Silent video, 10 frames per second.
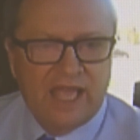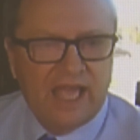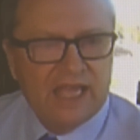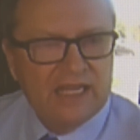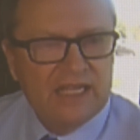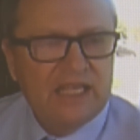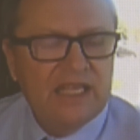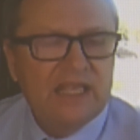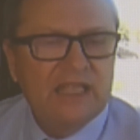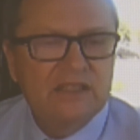And
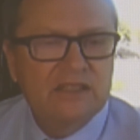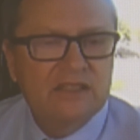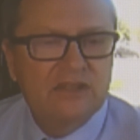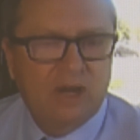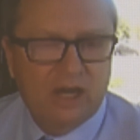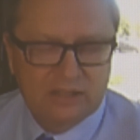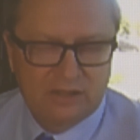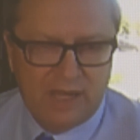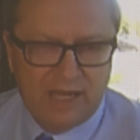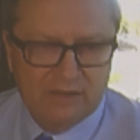he talked
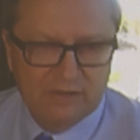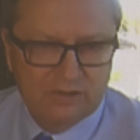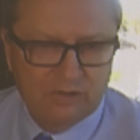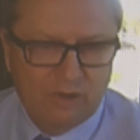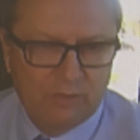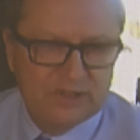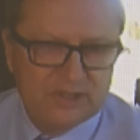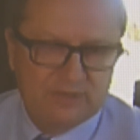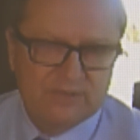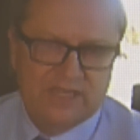about
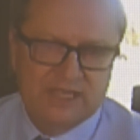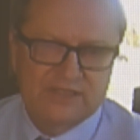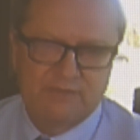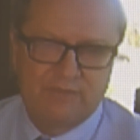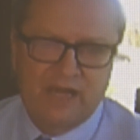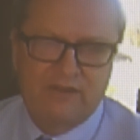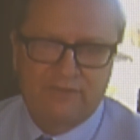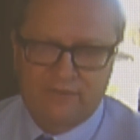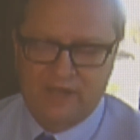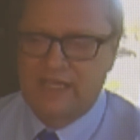tropisms as a
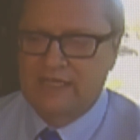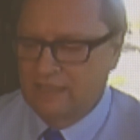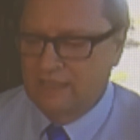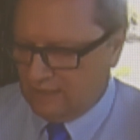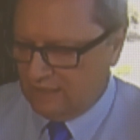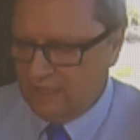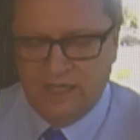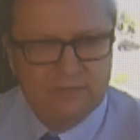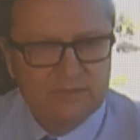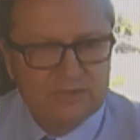modified
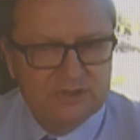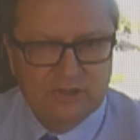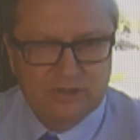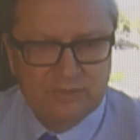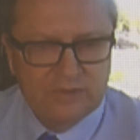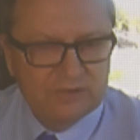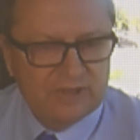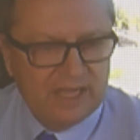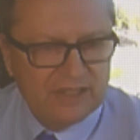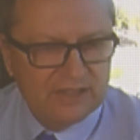
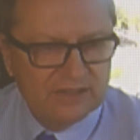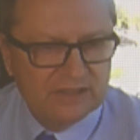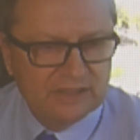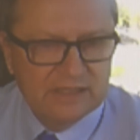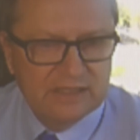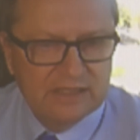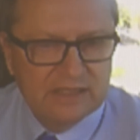circummutation.